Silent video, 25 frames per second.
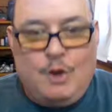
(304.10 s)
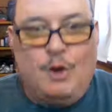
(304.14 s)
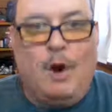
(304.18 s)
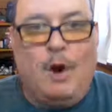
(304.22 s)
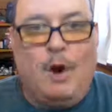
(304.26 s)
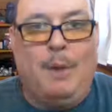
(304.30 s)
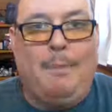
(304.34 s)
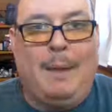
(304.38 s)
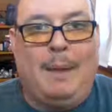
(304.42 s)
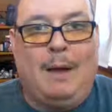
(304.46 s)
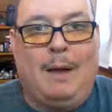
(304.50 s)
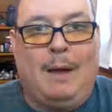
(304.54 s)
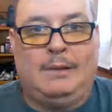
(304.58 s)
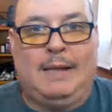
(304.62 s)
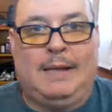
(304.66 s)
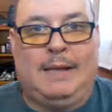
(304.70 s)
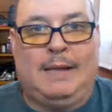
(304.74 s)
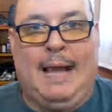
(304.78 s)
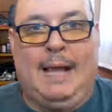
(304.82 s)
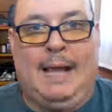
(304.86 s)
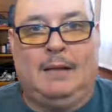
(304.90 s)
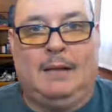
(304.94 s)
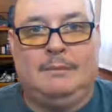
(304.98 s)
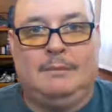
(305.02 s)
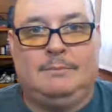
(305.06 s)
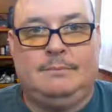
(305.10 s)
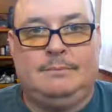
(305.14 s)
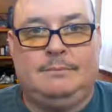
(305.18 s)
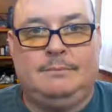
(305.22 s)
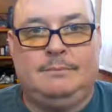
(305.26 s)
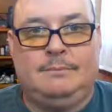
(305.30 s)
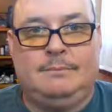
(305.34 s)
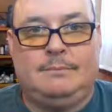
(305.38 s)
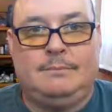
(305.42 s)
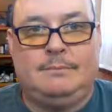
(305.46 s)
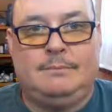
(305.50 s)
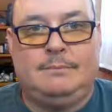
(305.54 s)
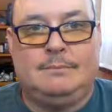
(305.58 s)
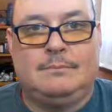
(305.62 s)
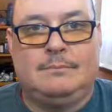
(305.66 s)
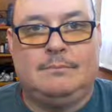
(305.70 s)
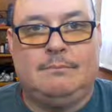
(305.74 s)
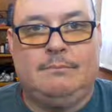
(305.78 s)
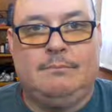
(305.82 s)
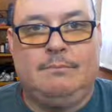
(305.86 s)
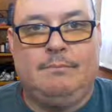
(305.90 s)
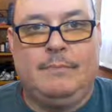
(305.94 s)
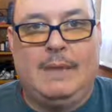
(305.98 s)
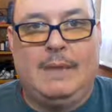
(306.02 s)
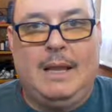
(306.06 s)
go about that
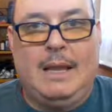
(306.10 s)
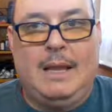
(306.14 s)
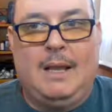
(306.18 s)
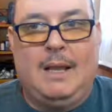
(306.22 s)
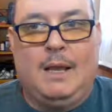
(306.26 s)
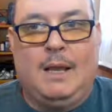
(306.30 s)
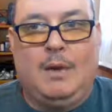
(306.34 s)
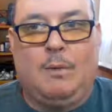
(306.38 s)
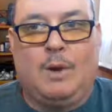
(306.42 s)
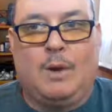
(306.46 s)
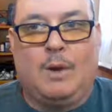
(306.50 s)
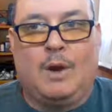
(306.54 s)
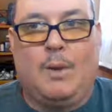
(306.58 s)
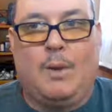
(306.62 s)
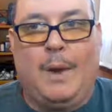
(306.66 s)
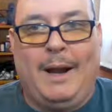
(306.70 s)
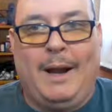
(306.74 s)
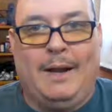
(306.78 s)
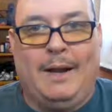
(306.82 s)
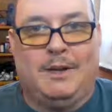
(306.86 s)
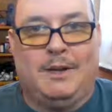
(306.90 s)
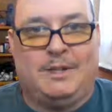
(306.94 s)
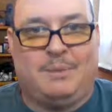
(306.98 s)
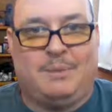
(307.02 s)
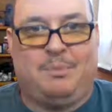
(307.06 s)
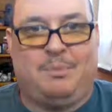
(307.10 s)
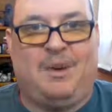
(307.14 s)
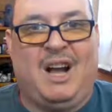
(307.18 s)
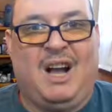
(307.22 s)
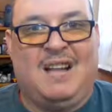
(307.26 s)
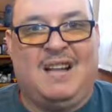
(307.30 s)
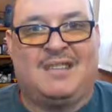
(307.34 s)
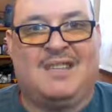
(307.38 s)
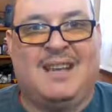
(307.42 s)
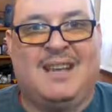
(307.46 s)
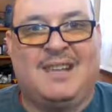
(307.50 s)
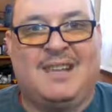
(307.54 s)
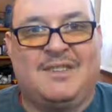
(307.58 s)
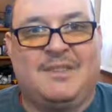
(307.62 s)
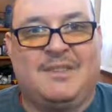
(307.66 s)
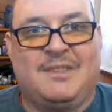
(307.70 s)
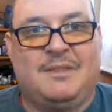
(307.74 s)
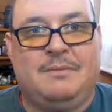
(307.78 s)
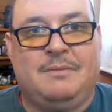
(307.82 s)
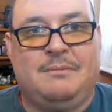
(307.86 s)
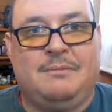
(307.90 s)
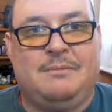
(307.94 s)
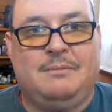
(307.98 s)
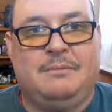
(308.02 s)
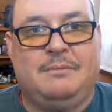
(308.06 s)
requires a
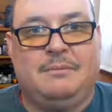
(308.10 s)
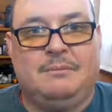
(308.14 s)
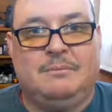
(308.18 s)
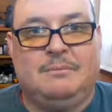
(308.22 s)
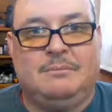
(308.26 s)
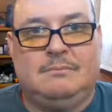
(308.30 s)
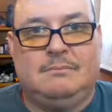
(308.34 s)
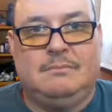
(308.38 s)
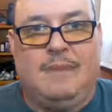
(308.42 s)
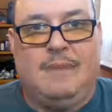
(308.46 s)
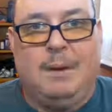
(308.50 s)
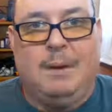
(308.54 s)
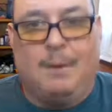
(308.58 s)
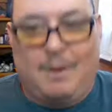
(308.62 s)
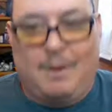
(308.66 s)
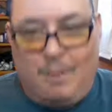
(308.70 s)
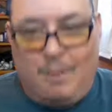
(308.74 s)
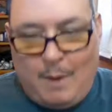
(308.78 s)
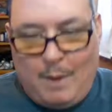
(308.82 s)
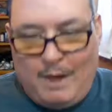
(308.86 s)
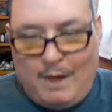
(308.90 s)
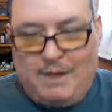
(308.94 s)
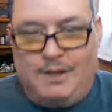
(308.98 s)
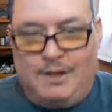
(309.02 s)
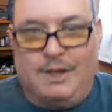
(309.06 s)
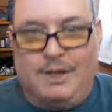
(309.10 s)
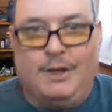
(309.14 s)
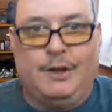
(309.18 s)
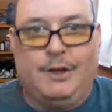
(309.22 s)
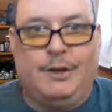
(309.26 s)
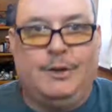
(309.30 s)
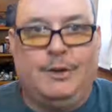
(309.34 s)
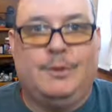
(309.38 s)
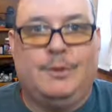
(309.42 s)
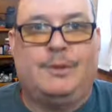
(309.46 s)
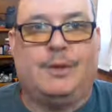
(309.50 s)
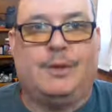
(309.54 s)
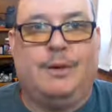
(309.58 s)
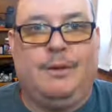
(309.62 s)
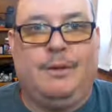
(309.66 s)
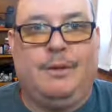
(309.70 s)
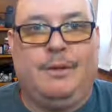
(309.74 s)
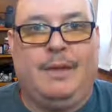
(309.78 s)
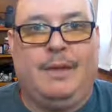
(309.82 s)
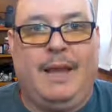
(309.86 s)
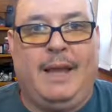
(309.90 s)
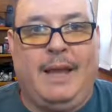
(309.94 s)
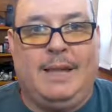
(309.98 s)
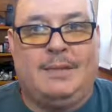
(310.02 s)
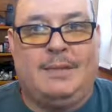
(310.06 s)
process. It requires you to do certain
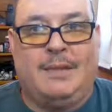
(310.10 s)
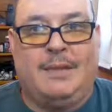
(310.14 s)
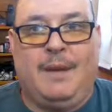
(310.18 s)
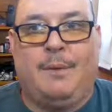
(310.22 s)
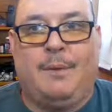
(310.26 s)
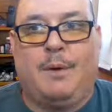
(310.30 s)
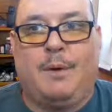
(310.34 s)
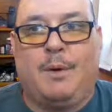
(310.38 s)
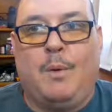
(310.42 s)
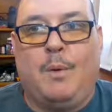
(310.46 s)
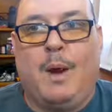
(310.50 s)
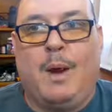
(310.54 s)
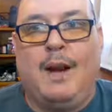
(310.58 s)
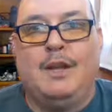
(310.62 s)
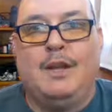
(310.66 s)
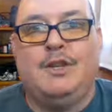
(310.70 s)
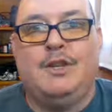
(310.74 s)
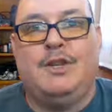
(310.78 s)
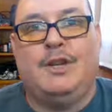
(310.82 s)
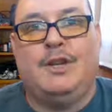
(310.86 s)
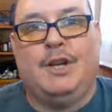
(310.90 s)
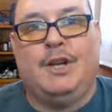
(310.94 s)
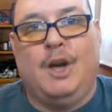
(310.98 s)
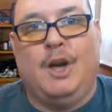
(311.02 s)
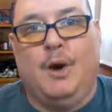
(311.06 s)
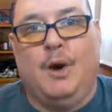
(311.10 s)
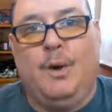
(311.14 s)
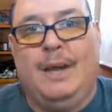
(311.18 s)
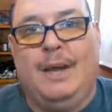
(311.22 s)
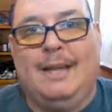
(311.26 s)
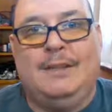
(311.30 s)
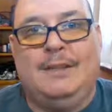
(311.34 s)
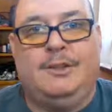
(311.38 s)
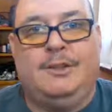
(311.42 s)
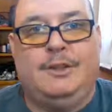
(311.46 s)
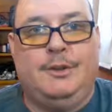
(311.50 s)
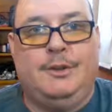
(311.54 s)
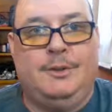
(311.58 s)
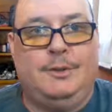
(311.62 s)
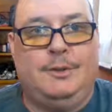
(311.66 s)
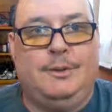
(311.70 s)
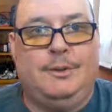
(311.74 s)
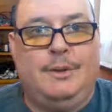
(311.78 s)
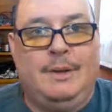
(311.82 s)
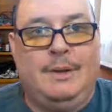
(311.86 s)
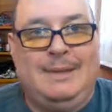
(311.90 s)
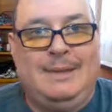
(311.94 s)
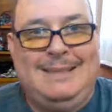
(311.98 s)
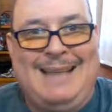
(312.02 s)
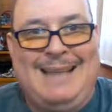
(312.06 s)
things. It requires you to go
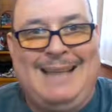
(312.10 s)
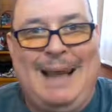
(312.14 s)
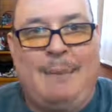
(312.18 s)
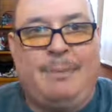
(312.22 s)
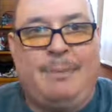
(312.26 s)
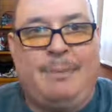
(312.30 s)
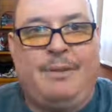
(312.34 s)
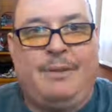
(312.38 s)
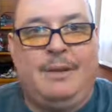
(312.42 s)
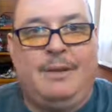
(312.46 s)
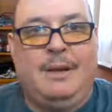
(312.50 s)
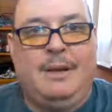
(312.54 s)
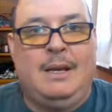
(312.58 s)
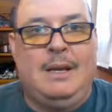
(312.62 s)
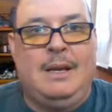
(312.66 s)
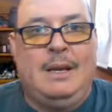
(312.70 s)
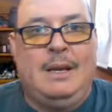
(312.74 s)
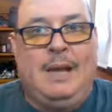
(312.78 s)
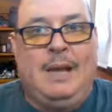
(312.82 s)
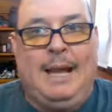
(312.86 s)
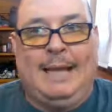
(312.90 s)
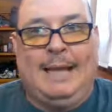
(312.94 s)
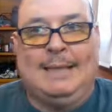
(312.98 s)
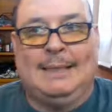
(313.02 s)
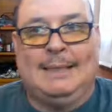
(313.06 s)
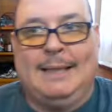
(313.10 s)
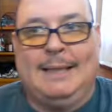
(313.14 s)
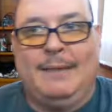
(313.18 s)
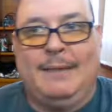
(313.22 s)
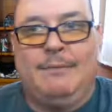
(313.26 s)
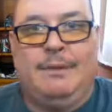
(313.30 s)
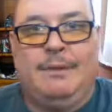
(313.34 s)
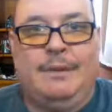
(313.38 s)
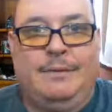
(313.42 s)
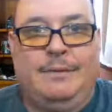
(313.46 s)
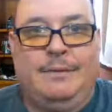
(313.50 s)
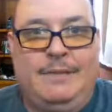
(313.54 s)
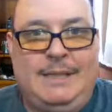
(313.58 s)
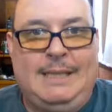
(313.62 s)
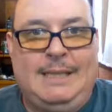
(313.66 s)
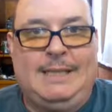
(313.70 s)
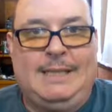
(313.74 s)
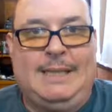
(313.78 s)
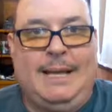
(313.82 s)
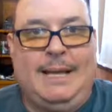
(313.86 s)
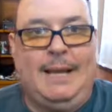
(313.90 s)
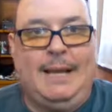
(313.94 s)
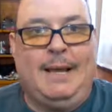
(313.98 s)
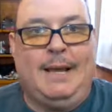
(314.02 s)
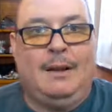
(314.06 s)
into depth and a level of
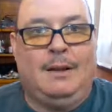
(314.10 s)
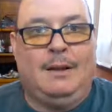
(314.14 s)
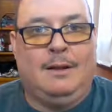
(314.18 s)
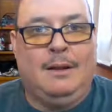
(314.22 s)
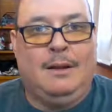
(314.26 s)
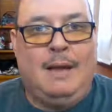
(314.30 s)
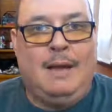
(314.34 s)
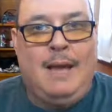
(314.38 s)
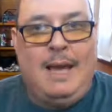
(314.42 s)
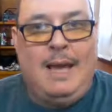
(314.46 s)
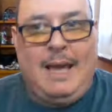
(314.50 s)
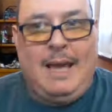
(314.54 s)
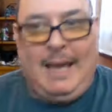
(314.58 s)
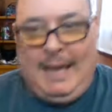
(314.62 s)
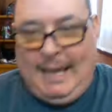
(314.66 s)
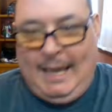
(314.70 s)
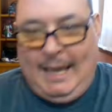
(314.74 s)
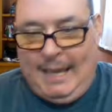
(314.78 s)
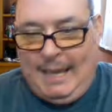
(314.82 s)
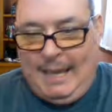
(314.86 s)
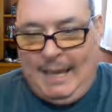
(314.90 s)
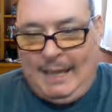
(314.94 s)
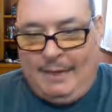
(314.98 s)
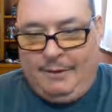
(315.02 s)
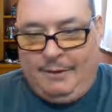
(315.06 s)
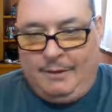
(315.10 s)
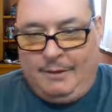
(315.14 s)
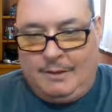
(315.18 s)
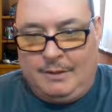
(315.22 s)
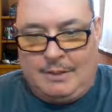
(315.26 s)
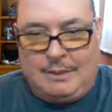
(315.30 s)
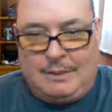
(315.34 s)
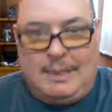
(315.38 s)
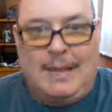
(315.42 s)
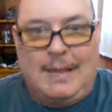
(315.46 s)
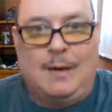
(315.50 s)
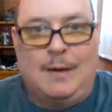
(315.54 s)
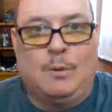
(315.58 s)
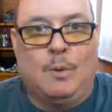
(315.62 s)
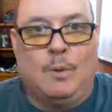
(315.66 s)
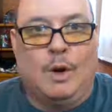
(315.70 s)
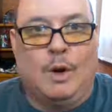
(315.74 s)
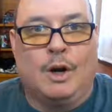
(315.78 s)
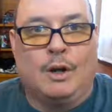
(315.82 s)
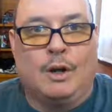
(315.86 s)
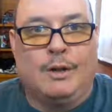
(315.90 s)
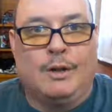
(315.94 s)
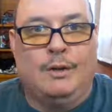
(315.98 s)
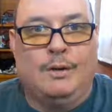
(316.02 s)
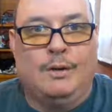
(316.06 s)
detail, and there's a lot of
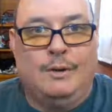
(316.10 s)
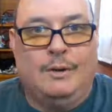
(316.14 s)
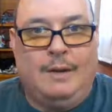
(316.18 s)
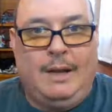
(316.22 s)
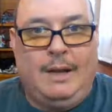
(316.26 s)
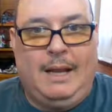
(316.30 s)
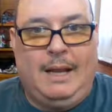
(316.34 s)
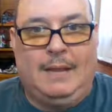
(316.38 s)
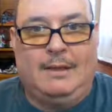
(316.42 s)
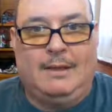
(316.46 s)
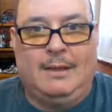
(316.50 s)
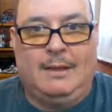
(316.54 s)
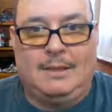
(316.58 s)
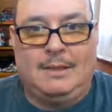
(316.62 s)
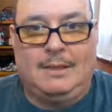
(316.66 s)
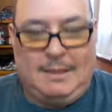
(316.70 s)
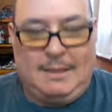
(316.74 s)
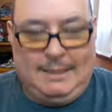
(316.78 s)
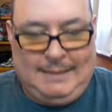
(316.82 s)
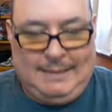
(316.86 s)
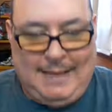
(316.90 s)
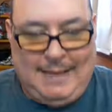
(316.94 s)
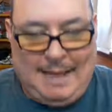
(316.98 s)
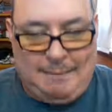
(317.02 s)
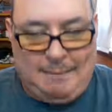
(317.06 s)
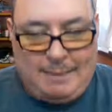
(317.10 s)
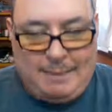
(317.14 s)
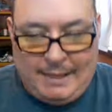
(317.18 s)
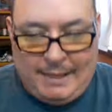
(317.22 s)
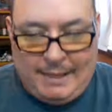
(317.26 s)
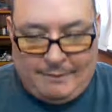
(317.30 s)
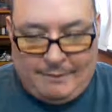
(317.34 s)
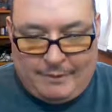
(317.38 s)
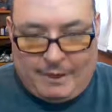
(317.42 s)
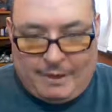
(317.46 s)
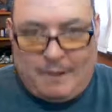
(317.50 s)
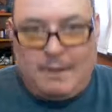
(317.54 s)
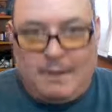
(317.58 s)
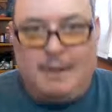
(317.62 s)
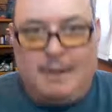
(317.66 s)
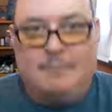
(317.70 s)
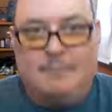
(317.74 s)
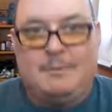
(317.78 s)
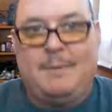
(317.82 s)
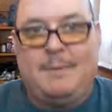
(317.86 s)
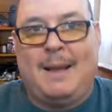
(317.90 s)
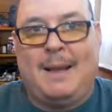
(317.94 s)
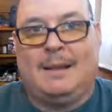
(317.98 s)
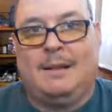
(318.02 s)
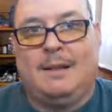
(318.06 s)
work and things like that. But if it all
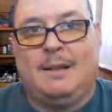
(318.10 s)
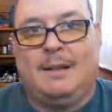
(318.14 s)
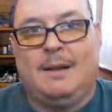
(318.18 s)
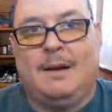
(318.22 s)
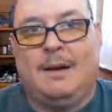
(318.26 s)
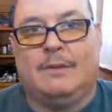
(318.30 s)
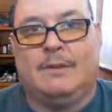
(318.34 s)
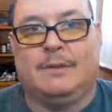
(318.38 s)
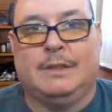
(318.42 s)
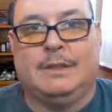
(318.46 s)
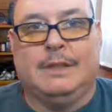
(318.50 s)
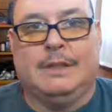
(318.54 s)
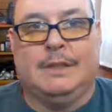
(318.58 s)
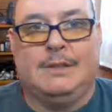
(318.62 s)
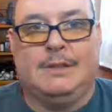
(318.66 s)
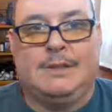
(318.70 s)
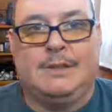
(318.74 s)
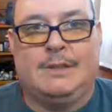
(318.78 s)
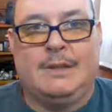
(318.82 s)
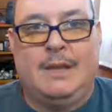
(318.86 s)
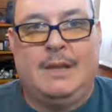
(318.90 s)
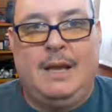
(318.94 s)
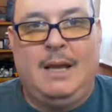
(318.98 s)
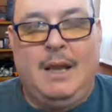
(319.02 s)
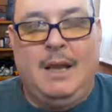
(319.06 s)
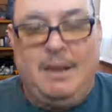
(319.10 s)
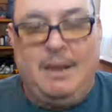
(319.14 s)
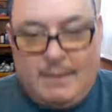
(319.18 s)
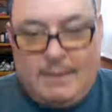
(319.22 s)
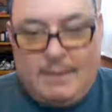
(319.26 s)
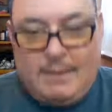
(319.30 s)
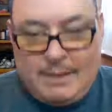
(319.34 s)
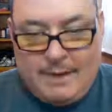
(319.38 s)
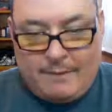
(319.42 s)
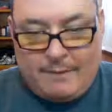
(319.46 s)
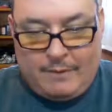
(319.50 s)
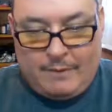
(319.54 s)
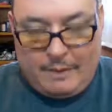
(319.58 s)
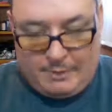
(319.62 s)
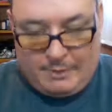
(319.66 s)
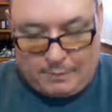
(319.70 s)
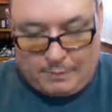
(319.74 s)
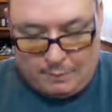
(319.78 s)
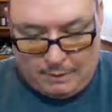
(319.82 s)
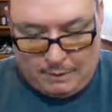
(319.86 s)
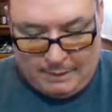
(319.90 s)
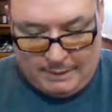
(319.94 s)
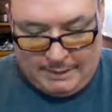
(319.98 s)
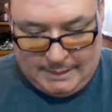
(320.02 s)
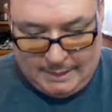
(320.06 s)
comes back to governance, then
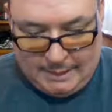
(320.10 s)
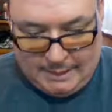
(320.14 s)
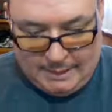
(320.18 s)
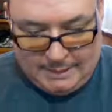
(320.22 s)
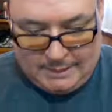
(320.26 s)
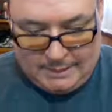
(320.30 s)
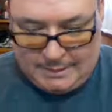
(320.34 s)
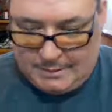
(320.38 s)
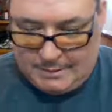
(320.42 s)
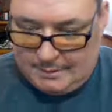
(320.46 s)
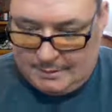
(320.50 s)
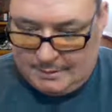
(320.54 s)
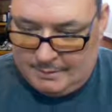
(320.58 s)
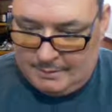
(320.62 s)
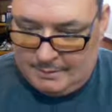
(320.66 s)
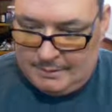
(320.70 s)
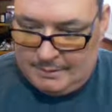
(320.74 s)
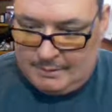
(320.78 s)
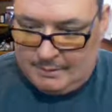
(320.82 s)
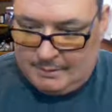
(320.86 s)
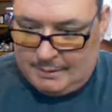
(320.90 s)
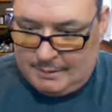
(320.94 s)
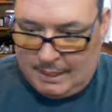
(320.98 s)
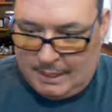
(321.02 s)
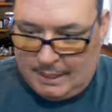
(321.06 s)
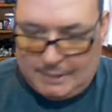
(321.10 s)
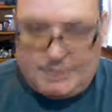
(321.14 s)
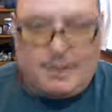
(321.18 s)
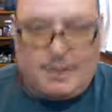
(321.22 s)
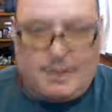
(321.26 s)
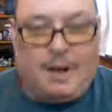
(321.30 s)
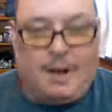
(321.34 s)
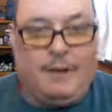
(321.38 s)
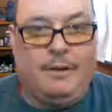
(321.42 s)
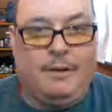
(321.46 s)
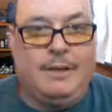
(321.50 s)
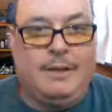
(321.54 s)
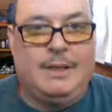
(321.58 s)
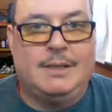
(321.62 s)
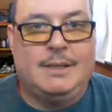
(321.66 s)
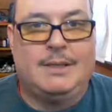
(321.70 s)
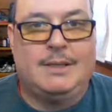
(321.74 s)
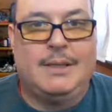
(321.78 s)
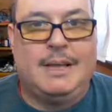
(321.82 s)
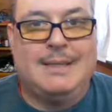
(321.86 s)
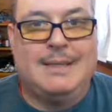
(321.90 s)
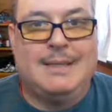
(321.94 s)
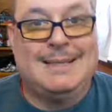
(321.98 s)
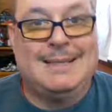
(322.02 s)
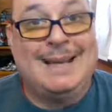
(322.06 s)
governance really does touch all these
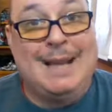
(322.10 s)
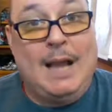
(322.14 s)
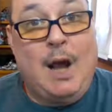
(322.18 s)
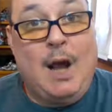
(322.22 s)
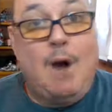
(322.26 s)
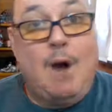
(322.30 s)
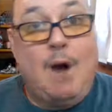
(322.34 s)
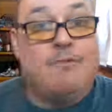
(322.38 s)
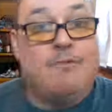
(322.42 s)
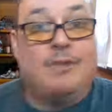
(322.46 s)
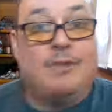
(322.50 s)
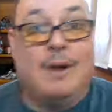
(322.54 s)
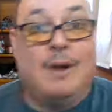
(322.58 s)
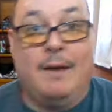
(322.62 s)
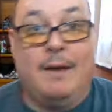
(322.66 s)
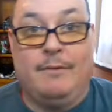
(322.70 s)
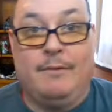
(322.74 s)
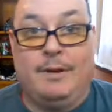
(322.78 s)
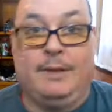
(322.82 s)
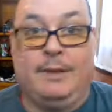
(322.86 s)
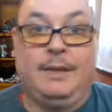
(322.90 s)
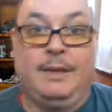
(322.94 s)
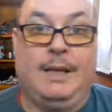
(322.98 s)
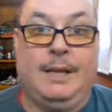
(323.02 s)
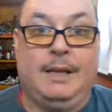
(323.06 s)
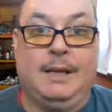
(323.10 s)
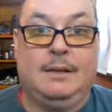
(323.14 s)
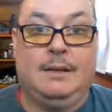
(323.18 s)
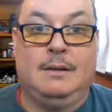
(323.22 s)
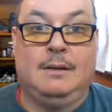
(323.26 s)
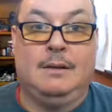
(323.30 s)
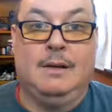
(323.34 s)
things and account for everything.